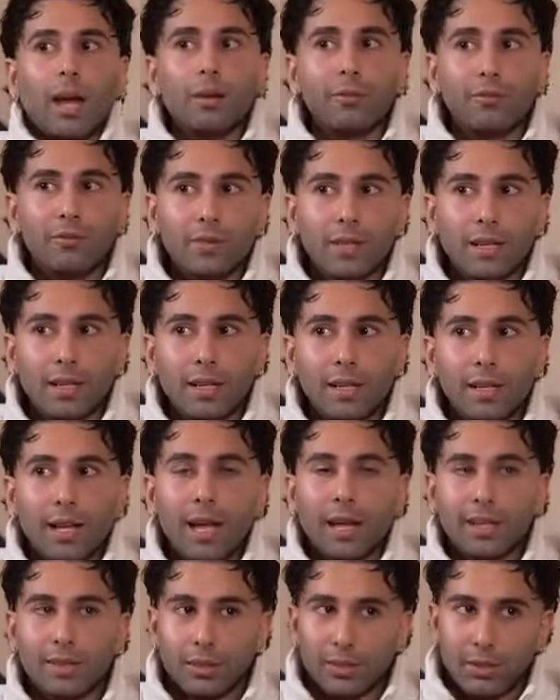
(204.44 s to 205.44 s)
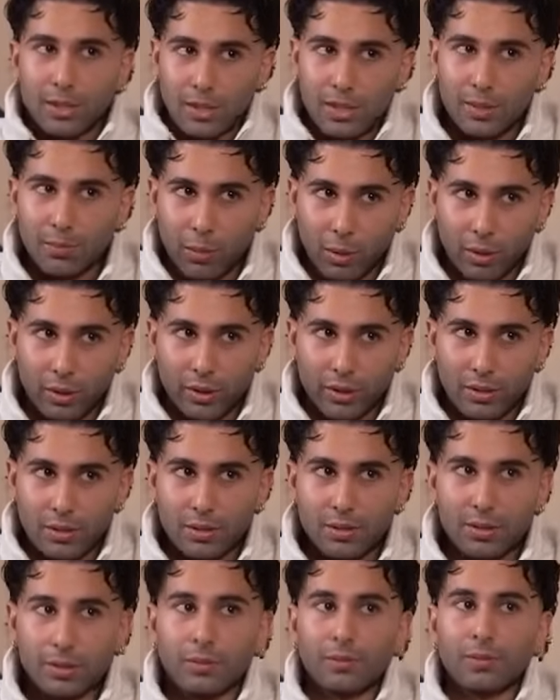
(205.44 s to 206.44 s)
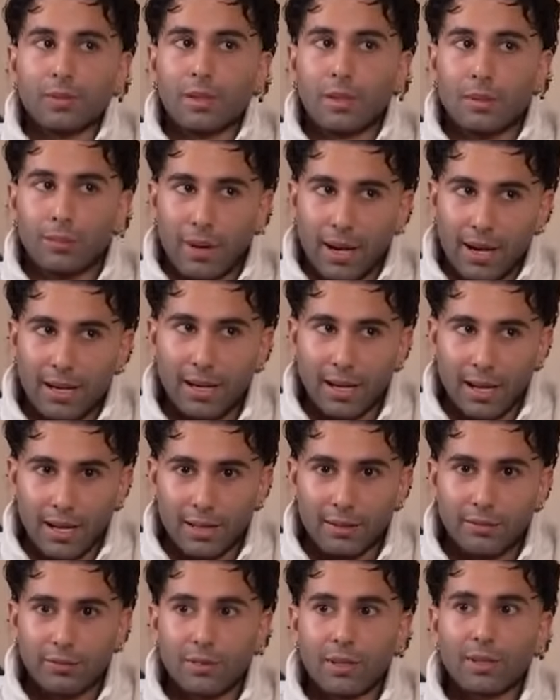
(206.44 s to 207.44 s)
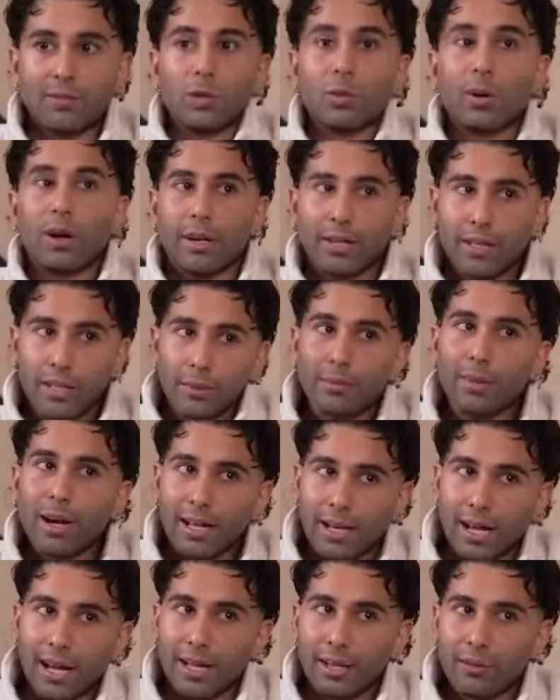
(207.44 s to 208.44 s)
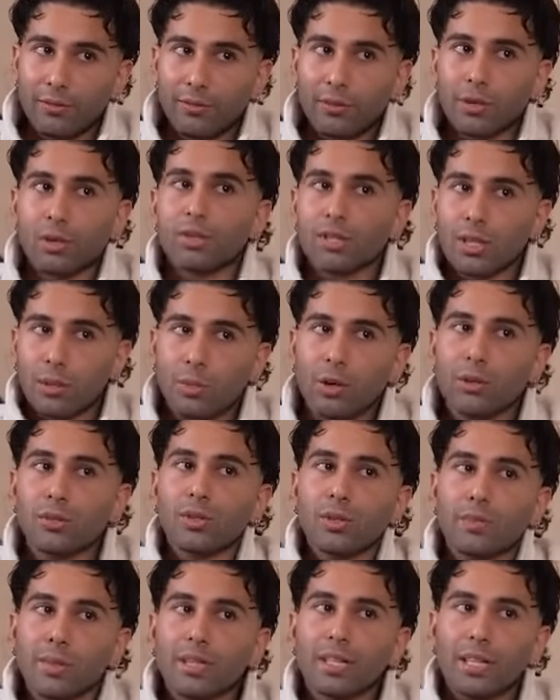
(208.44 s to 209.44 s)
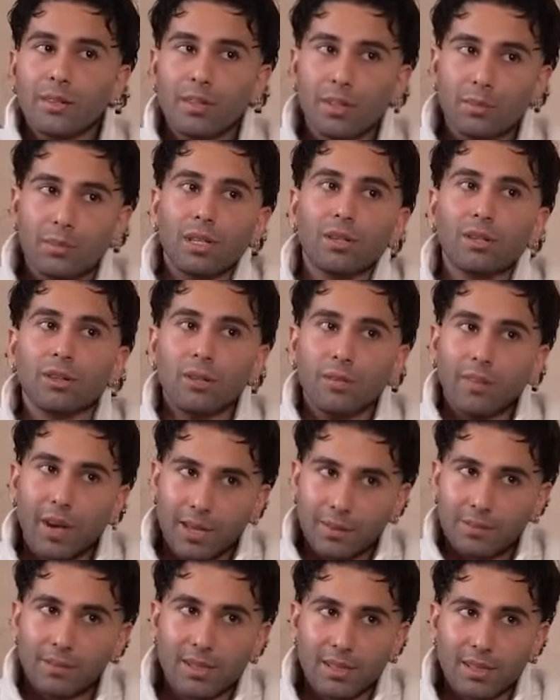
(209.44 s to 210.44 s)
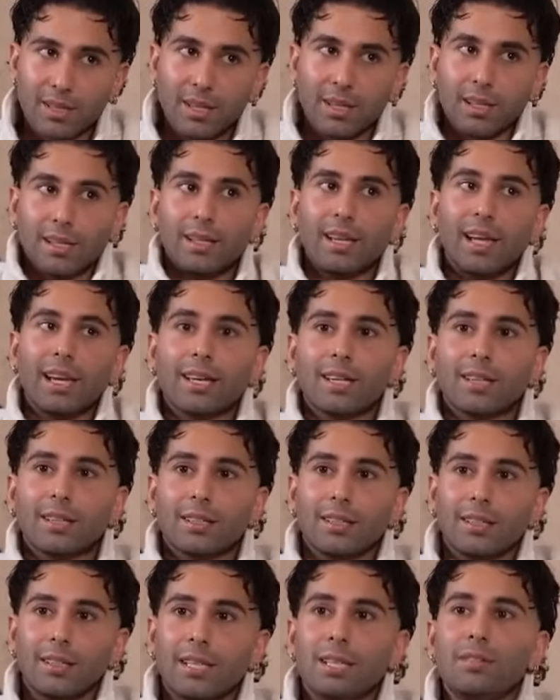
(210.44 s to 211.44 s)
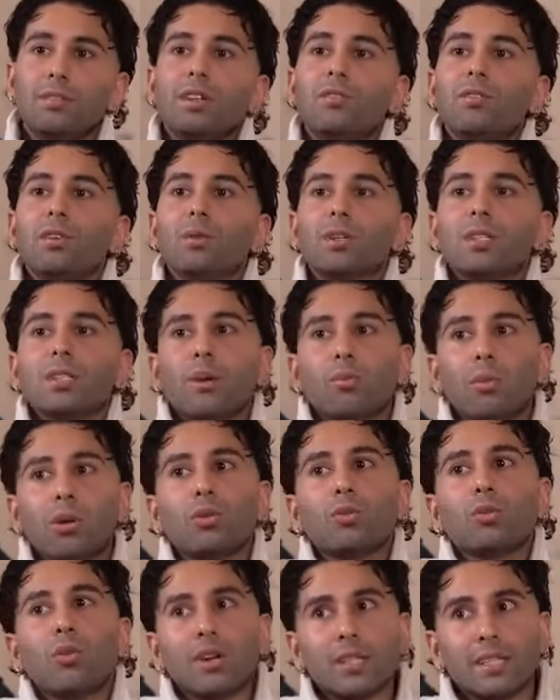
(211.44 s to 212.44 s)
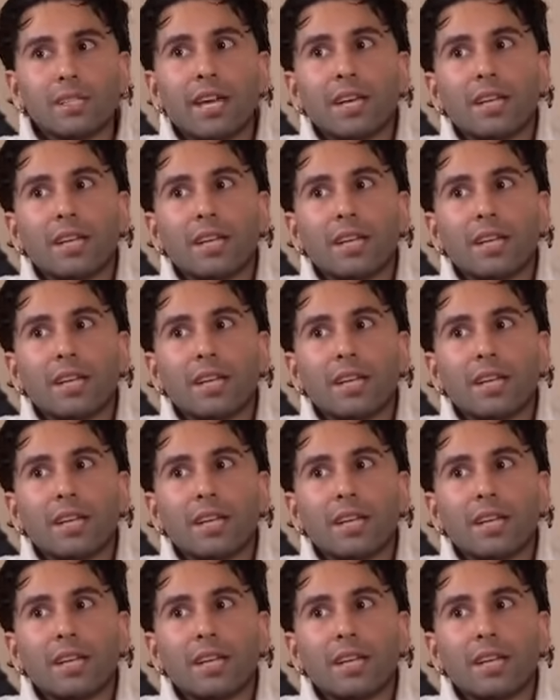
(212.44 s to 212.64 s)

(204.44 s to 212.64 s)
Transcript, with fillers: I feel at this point in my life, if you are in my life, you're someone who's been giving me good vibes. Like, even if you were someone who was